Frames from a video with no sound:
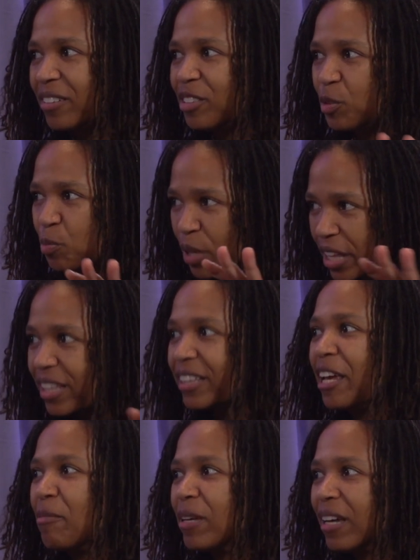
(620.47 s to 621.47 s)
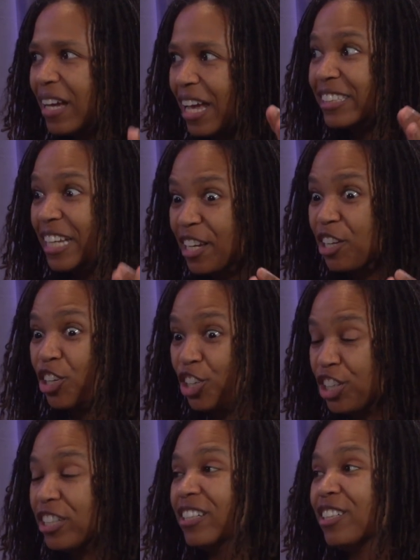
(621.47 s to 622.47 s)
spread the labia and take a
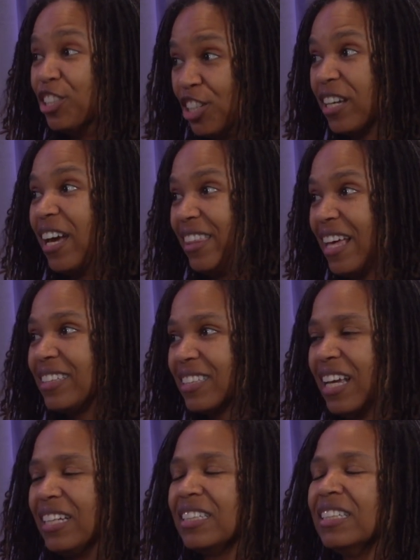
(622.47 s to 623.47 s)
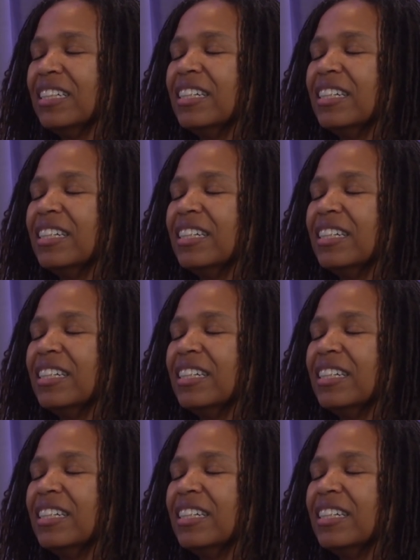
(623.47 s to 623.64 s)
good look at that skin.